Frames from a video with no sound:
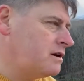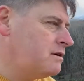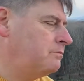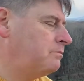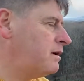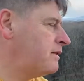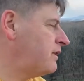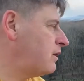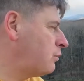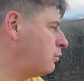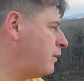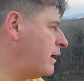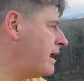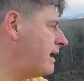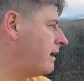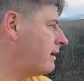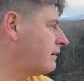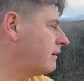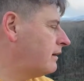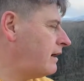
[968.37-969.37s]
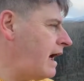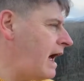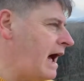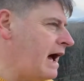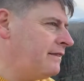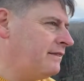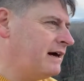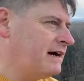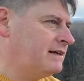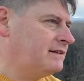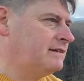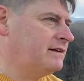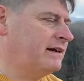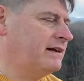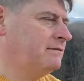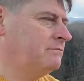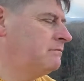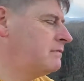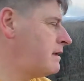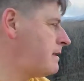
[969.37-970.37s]
But there were at that
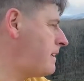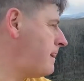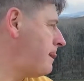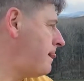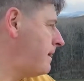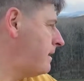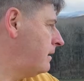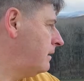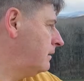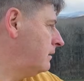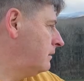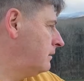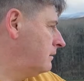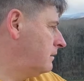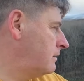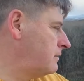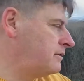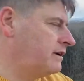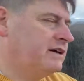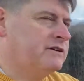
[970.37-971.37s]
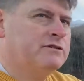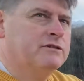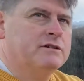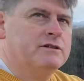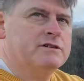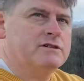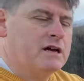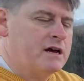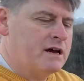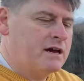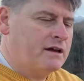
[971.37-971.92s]
time 3 drones.